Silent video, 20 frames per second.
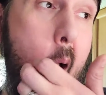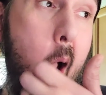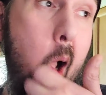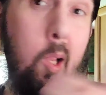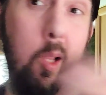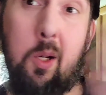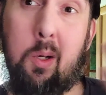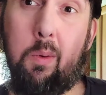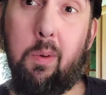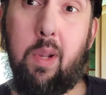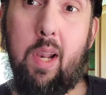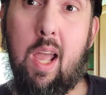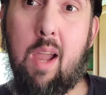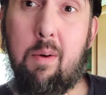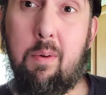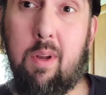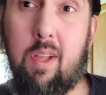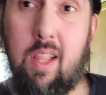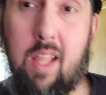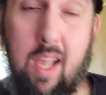Little would I
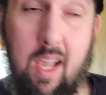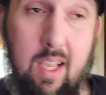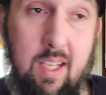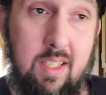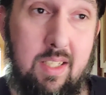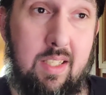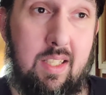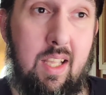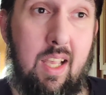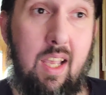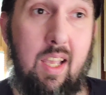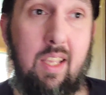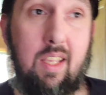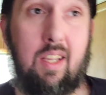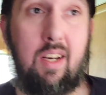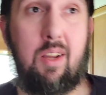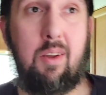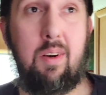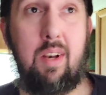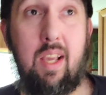realize that,
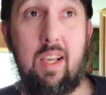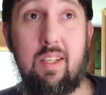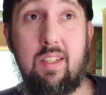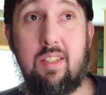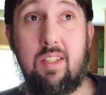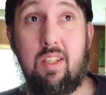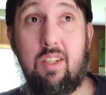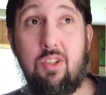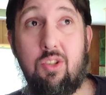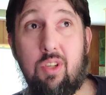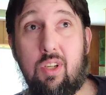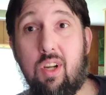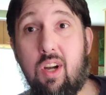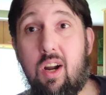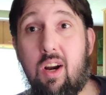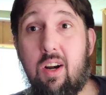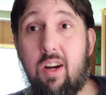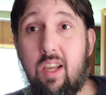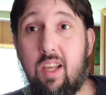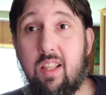next to the
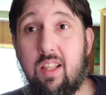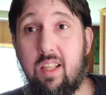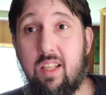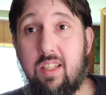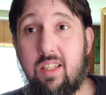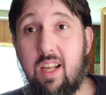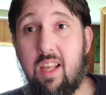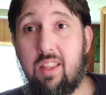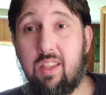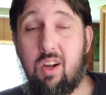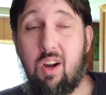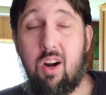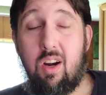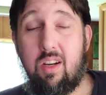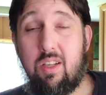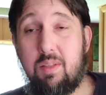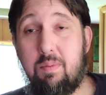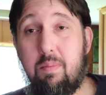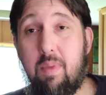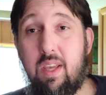Drakari, the Death Guard
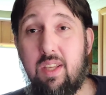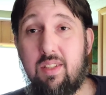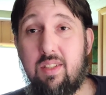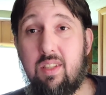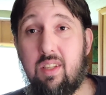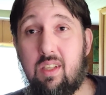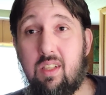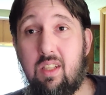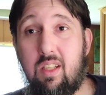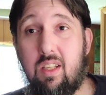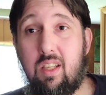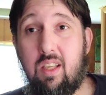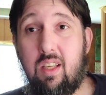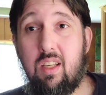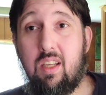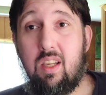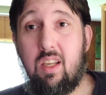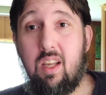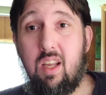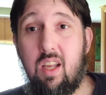is basically
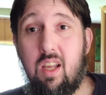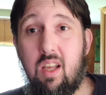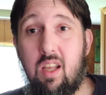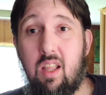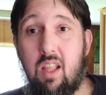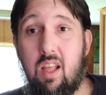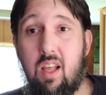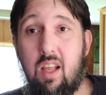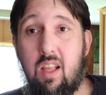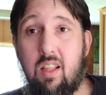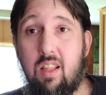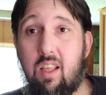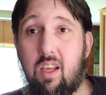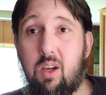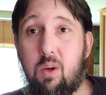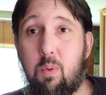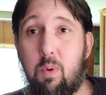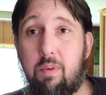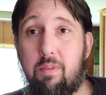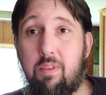the
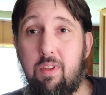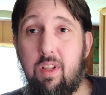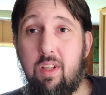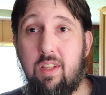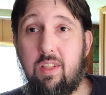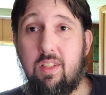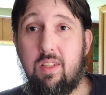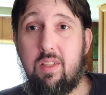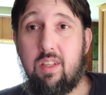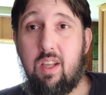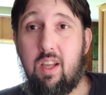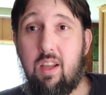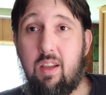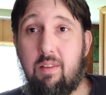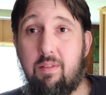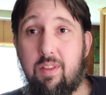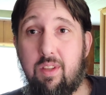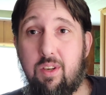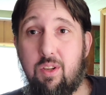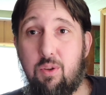equivalent
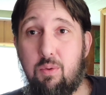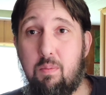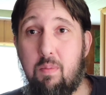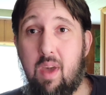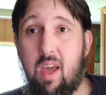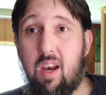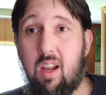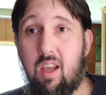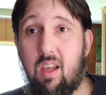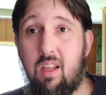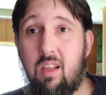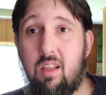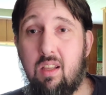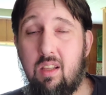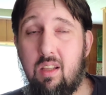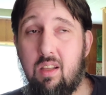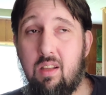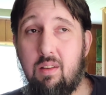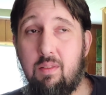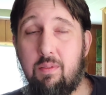of the new meta
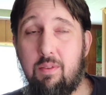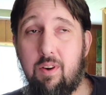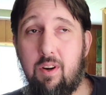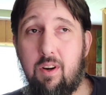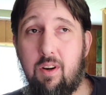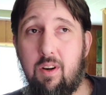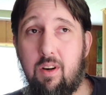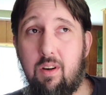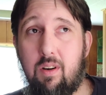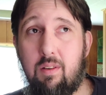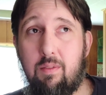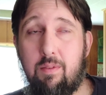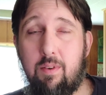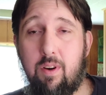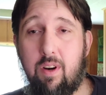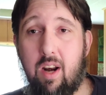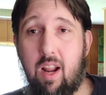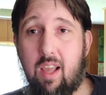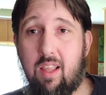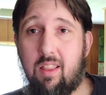for
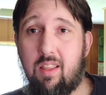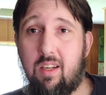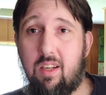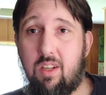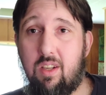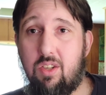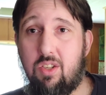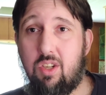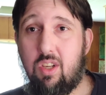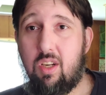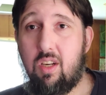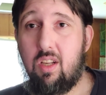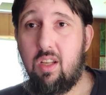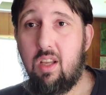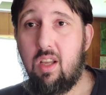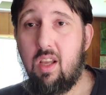9th edition.